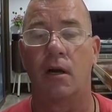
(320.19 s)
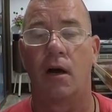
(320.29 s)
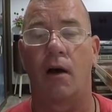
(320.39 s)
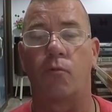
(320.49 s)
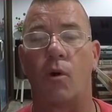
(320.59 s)

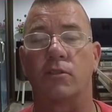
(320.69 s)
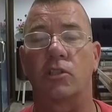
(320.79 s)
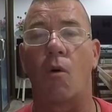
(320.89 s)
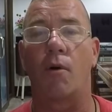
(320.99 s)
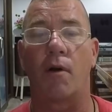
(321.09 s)
of what's
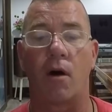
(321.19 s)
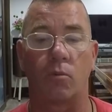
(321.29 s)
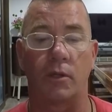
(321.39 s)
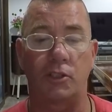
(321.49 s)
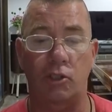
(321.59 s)
going
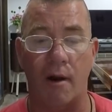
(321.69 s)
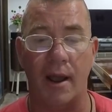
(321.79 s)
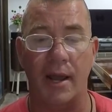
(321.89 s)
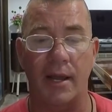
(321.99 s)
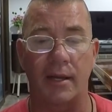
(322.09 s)
on with
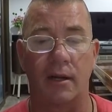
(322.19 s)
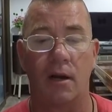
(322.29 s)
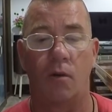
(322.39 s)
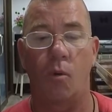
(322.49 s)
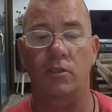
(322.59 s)
trade,
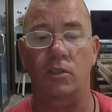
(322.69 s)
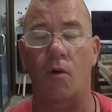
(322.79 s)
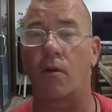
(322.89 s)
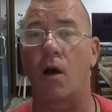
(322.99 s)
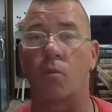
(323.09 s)
what's
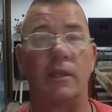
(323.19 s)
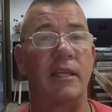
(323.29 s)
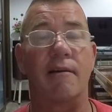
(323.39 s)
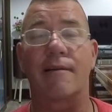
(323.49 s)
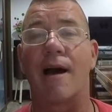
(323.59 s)
going on with
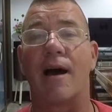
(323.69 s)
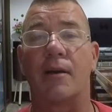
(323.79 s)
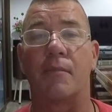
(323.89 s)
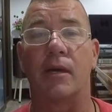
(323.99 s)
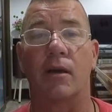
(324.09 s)
the
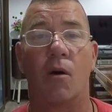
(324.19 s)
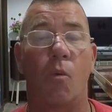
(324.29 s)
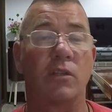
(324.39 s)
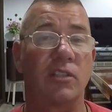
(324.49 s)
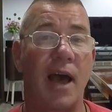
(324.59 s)
economy,
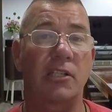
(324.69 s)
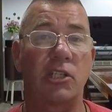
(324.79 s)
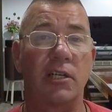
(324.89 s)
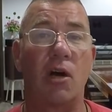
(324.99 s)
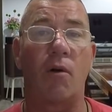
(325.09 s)
what's
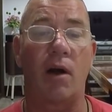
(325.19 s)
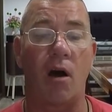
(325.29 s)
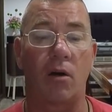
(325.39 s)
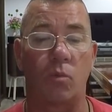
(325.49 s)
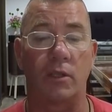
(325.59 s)
actually going
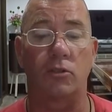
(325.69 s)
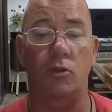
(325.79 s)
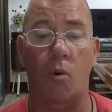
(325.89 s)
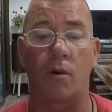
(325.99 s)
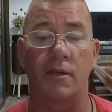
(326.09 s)
on with
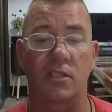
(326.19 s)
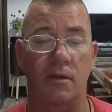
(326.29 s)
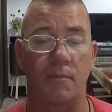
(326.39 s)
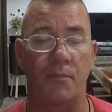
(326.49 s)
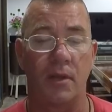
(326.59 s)

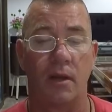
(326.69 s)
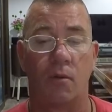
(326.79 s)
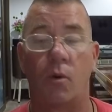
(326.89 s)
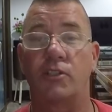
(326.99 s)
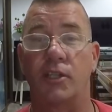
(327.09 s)
tourism,
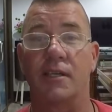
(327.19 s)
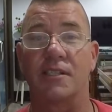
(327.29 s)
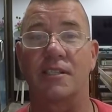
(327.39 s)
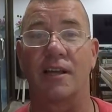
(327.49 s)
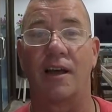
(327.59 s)
which
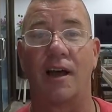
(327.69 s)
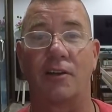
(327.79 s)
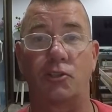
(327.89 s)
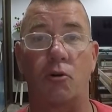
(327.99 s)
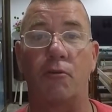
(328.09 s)
is
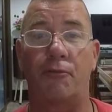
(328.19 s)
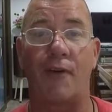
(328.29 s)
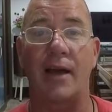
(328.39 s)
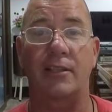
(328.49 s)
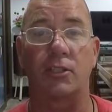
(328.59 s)
a true
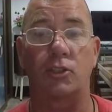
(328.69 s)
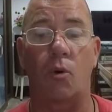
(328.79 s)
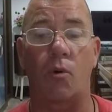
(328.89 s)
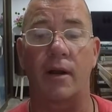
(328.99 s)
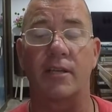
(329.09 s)
fact that
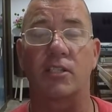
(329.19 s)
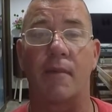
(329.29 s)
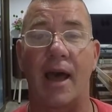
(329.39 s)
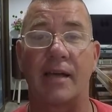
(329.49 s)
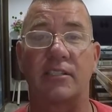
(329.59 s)
tourism
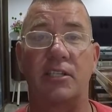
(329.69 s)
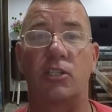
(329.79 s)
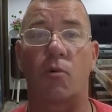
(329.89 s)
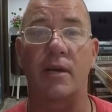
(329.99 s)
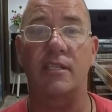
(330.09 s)
has
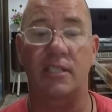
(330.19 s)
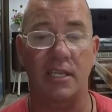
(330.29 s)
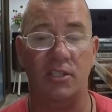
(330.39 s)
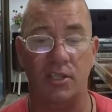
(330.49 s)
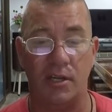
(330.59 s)
decreased
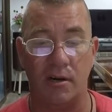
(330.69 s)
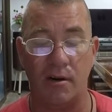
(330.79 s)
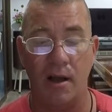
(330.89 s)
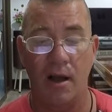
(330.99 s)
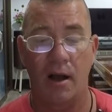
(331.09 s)
this
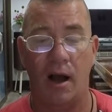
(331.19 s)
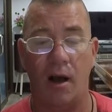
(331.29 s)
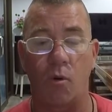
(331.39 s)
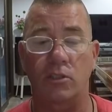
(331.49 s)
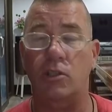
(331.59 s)
year.
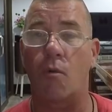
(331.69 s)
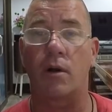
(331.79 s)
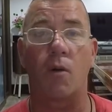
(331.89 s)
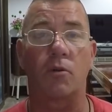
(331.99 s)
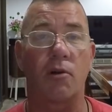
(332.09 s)
What's
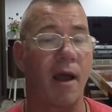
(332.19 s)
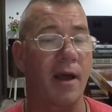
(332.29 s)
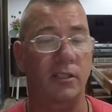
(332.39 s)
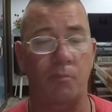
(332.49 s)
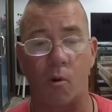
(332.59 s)
going on with their
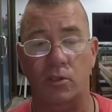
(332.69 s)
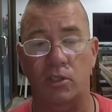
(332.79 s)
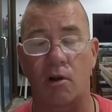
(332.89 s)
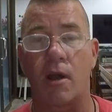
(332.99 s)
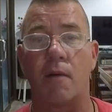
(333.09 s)
exports
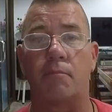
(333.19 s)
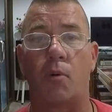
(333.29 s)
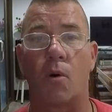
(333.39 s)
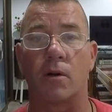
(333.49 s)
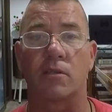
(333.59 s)
and their
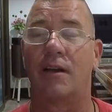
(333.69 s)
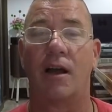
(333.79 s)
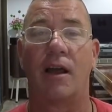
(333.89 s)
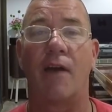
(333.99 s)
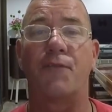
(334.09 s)
imports.
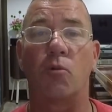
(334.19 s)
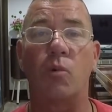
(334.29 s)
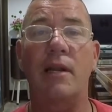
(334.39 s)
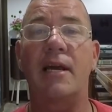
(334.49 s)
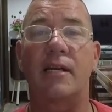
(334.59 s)
If you're
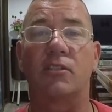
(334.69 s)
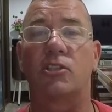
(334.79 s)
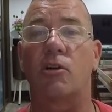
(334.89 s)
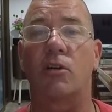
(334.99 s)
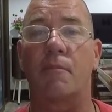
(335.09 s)
really
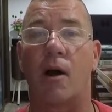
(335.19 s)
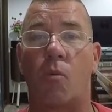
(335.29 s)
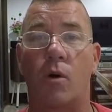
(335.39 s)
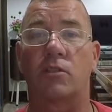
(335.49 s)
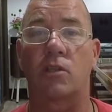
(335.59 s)
concerned
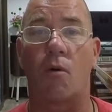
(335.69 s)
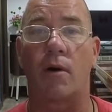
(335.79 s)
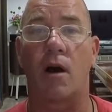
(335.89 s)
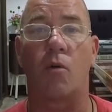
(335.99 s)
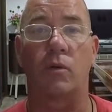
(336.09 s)
about what's
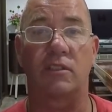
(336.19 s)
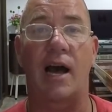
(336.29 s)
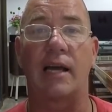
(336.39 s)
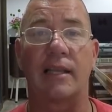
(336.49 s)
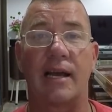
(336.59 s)
going on with
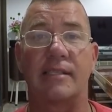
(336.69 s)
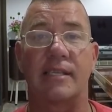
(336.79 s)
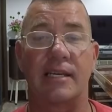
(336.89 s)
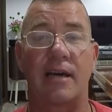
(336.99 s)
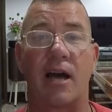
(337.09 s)
Thailand's
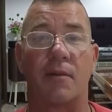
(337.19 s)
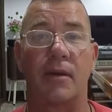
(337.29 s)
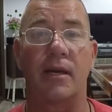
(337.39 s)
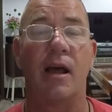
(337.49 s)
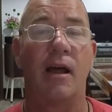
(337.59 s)

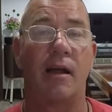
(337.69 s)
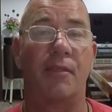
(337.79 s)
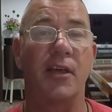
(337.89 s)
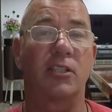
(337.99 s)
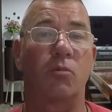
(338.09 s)
economy,
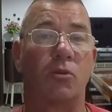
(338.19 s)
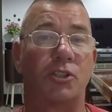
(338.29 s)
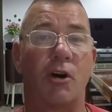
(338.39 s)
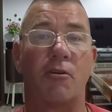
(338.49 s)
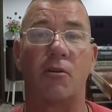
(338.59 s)
this will
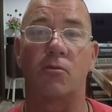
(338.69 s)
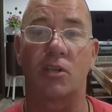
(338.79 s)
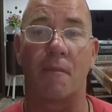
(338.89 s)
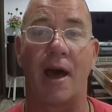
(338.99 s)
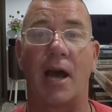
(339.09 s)
show you
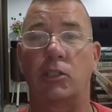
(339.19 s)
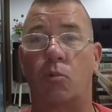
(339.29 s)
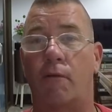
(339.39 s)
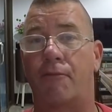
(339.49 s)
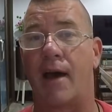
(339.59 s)
some
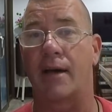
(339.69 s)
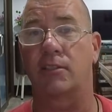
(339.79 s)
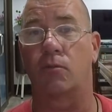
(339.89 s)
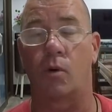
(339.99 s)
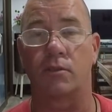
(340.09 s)
actual
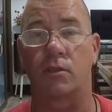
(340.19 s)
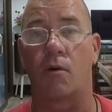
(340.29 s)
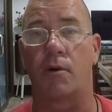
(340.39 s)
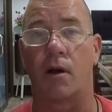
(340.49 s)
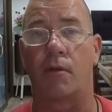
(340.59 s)
facts of what's
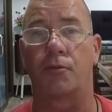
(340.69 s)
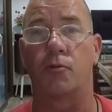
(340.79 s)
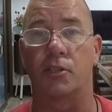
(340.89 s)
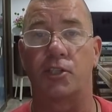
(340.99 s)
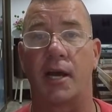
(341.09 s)
going on
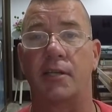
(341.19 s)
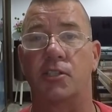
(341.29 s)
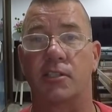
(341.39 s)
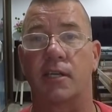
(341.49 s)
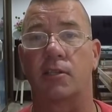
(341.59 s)
through the
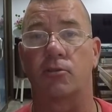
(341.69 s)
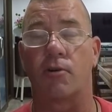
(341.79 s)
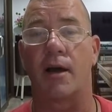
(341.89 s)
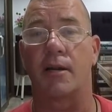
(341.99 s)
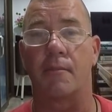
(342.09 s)
changes that they're
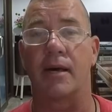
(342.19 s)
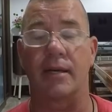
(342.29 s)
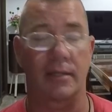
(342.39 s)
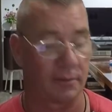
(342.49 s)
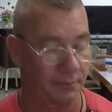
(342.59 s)
trying to
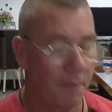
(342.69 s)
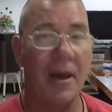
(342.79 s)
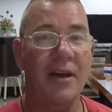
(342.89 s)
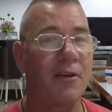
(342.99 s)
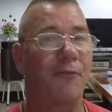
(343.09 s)
make.
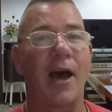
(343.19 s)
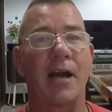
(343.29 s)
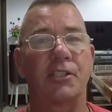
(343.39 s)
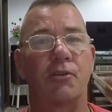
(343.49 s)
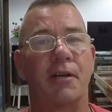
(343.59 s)

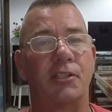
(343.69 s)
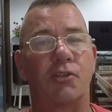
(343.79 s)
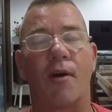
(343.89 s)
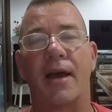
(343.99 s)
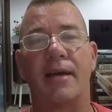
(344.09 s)
Manufacturing,
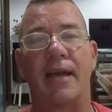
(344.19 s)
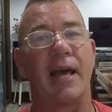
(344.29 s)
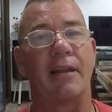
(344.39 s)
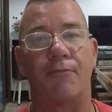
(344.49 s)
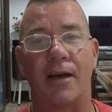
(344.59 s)
trade,
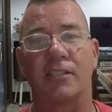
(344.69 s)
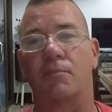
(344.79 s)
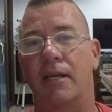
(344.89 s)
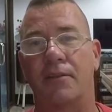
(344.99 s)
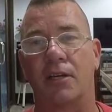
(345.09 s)
and
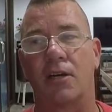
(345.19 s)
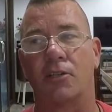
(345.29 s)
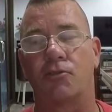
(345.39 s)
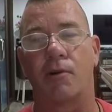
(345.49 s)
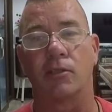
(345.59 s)
investment in the
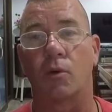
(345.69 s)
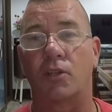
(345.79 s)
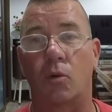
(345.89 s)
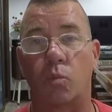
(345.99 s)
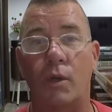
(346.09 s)
country is
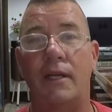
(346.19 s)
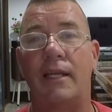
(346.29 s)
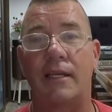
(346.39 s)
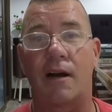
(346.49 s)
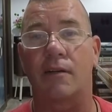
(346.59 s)
what they're
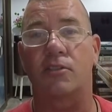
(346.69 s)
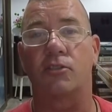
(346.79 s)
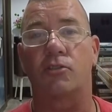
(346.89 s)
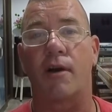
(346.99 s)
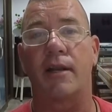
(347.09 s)
really
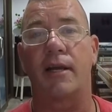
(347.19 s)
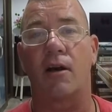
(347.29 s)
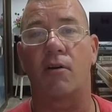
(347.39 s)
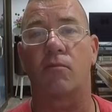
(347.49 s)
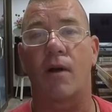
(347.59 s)
concentrating
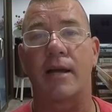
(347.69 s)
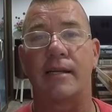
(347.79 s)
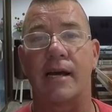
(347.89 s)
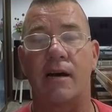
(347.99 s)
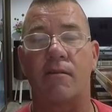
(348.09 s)
on right
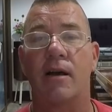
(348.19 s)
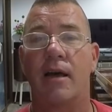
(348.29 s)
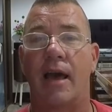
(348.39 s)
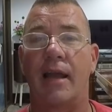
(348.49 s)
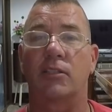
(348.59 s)
now,
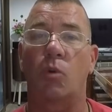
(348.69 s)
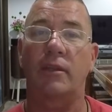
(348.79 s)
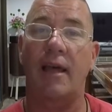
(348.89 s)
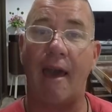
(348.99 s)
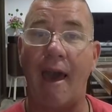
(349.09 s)
and it's
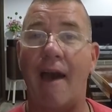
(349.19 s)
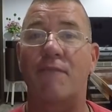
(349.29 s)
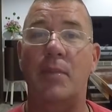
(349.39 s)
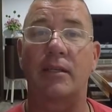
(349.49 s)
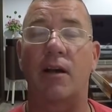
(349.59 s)
what they
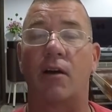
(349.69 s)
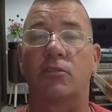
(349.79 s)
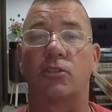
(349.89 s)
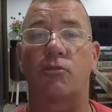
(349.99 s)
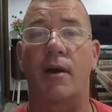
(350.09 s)
have been
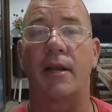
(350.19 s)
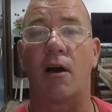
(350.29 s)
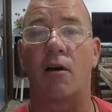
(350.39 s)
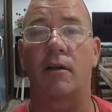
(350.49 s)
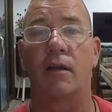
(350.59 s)
concentrating on